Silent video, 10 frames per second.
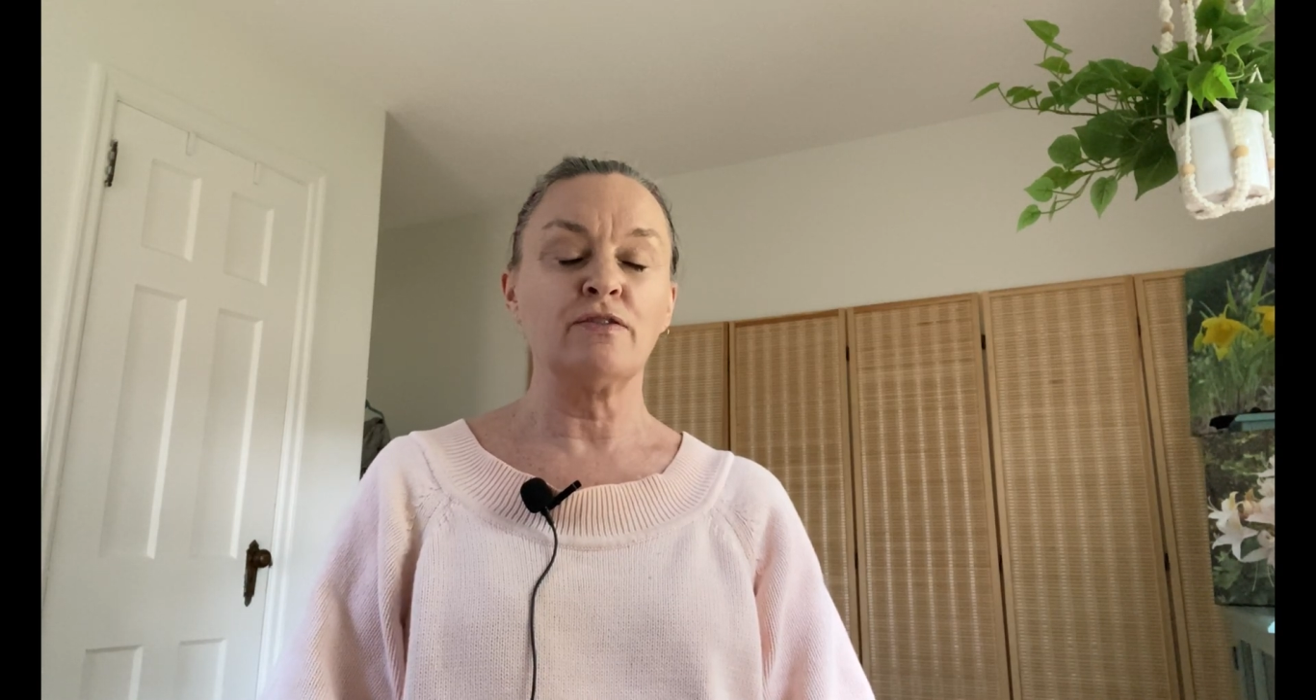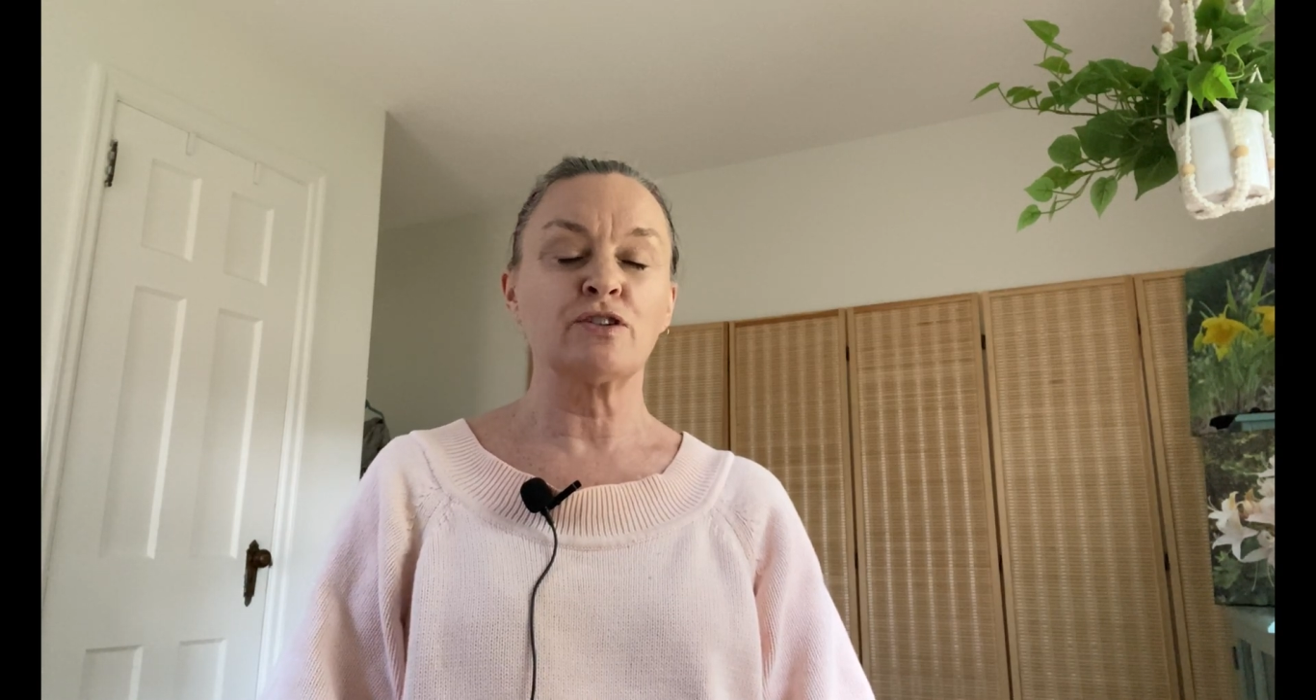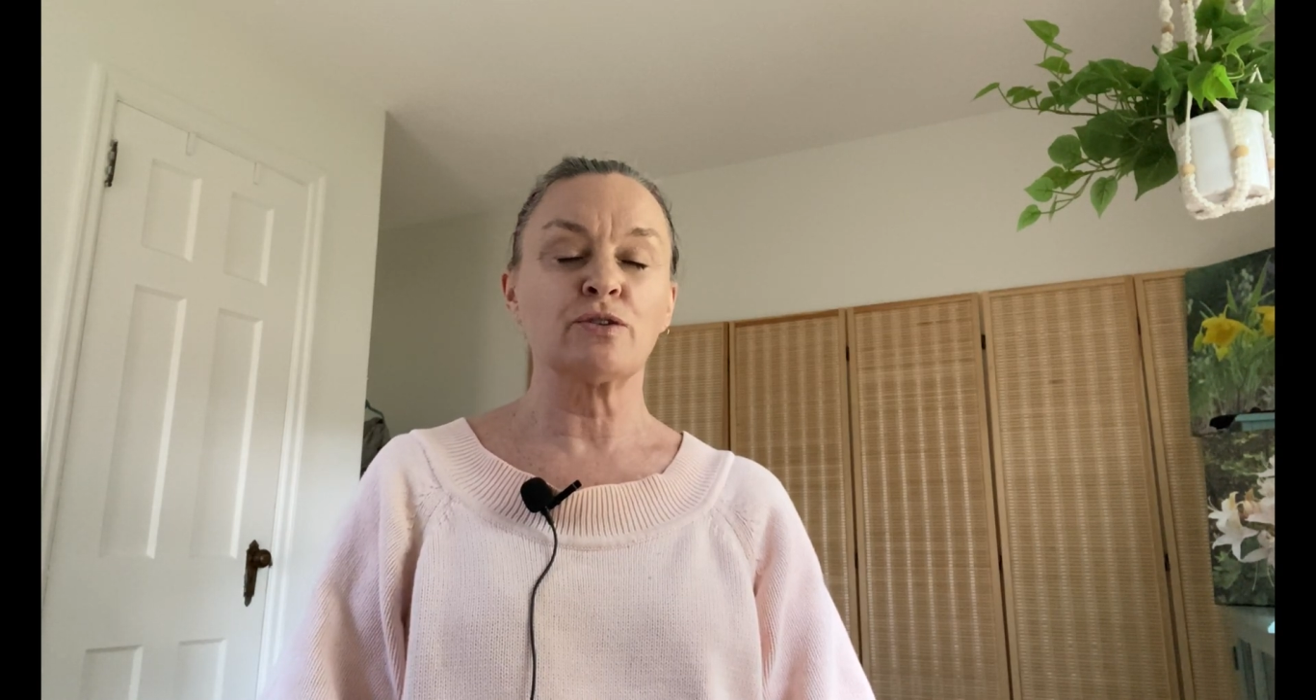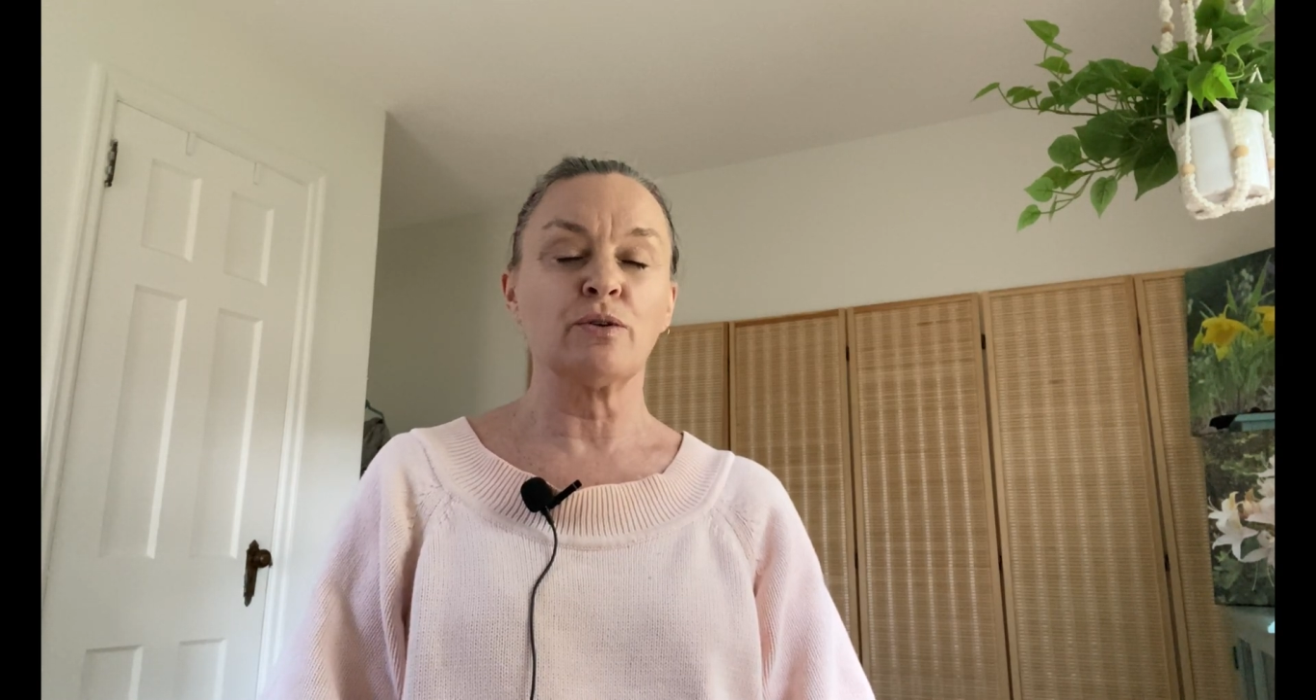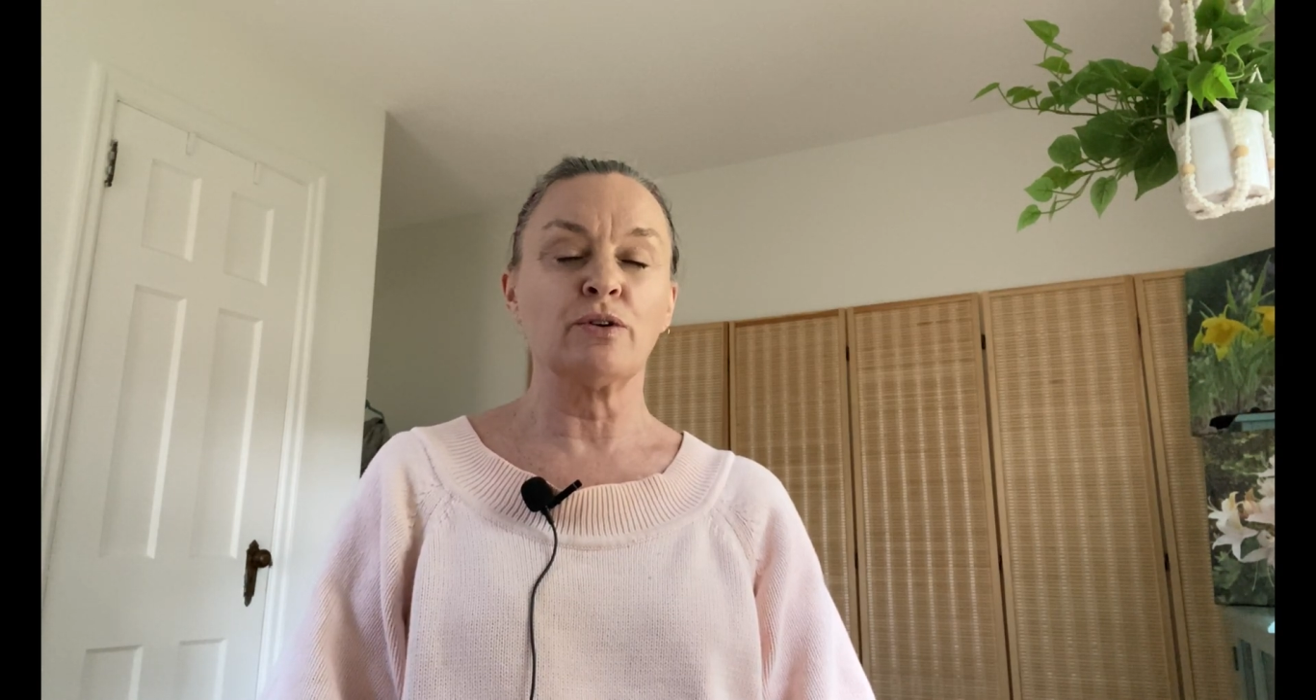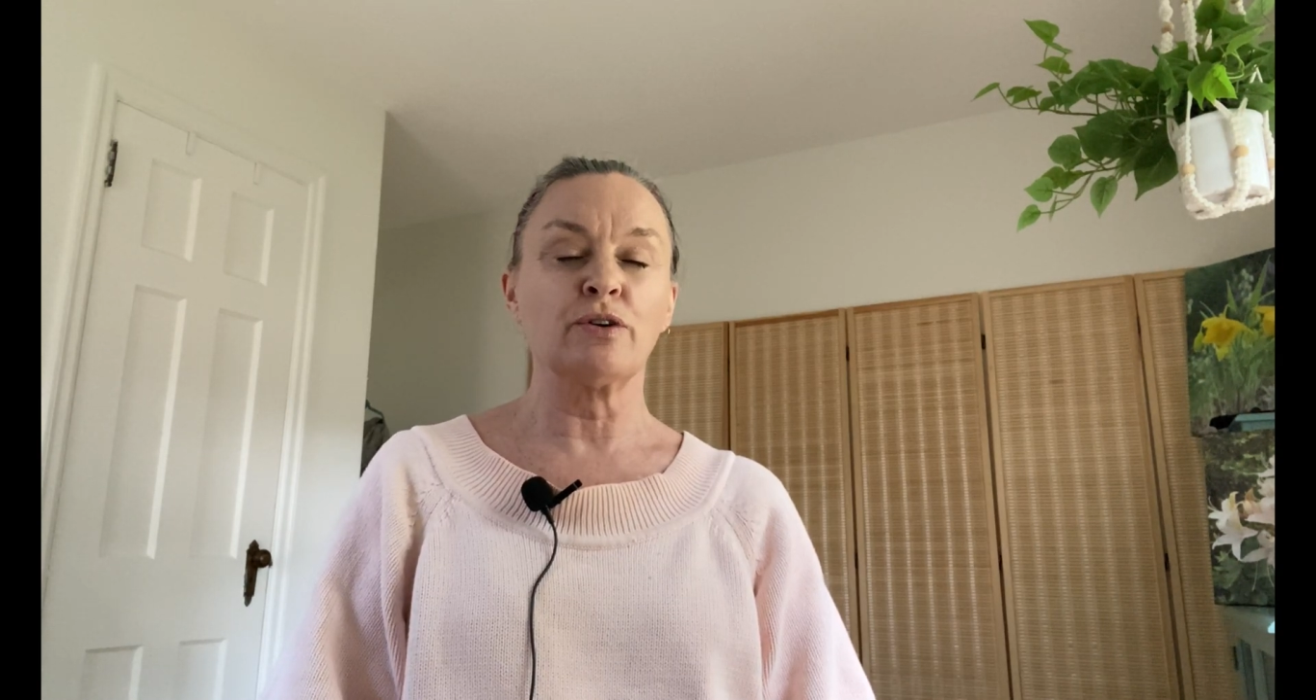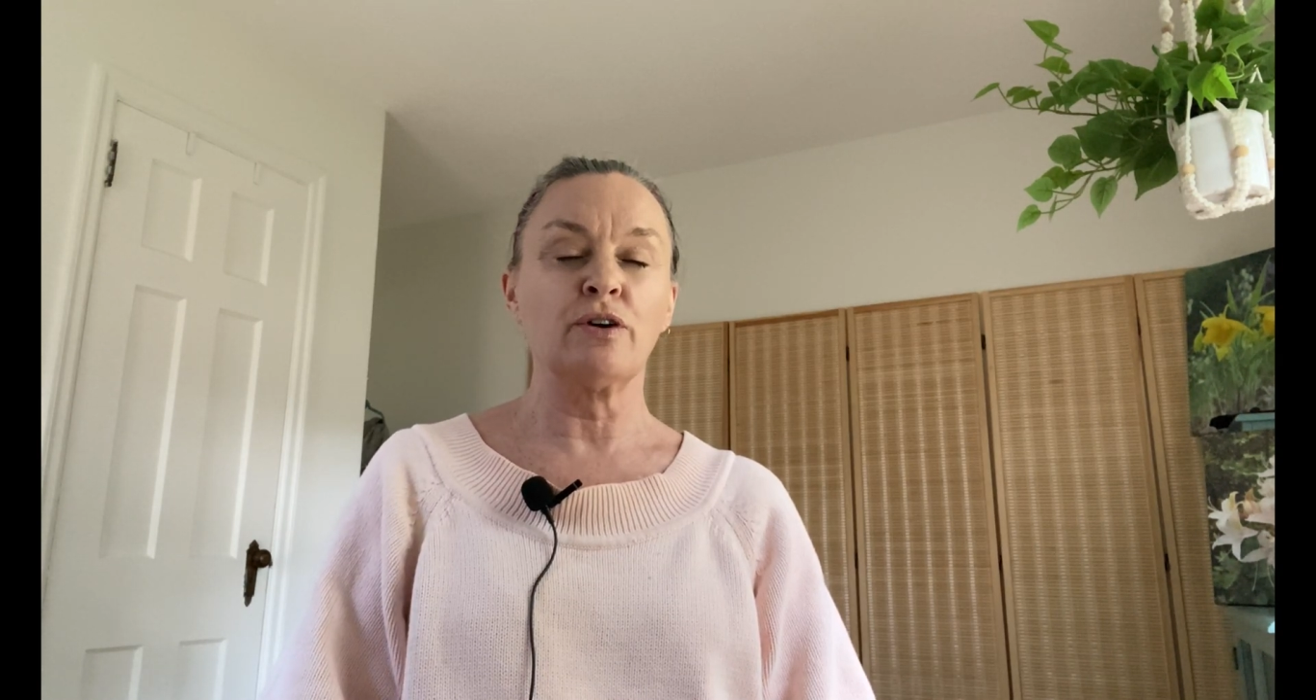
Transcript: shoulder